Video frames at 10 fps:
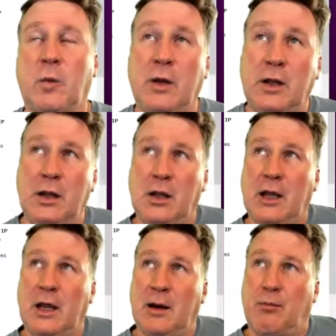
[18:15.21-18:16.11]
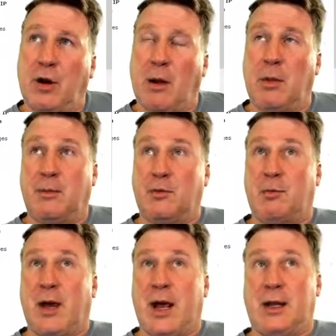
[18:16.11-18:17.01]
We had problems
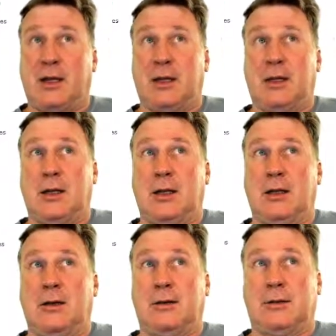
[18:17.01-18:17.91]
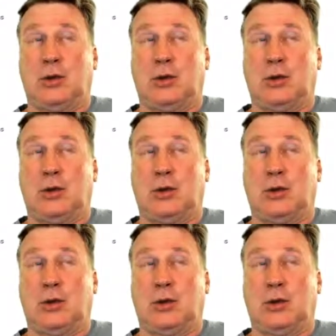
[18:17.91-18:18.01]
back in,